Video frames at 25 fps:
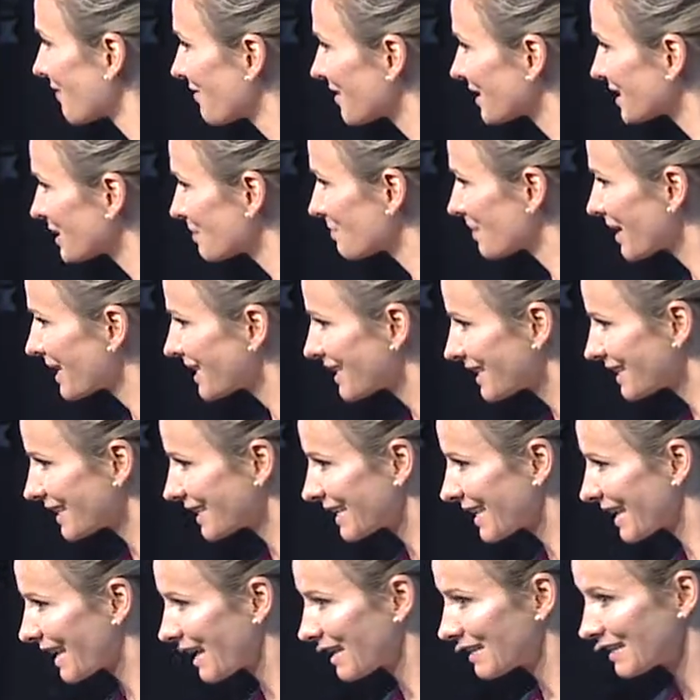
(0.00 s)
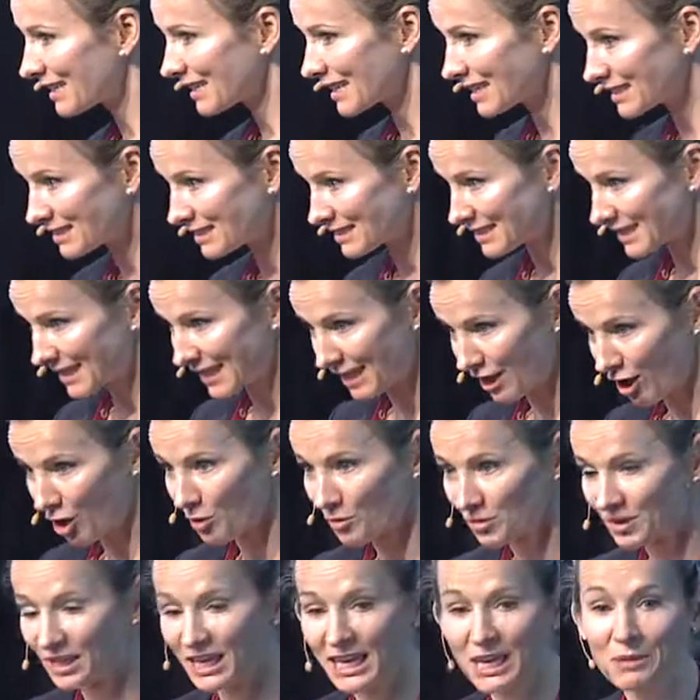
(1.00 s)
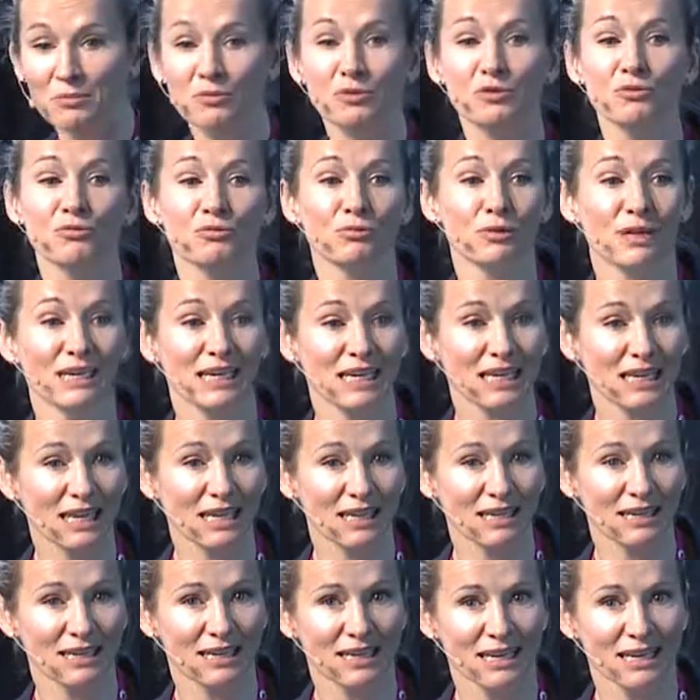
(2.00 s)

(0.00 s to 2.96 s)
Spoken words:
that's made in the gut is to help keep you regular.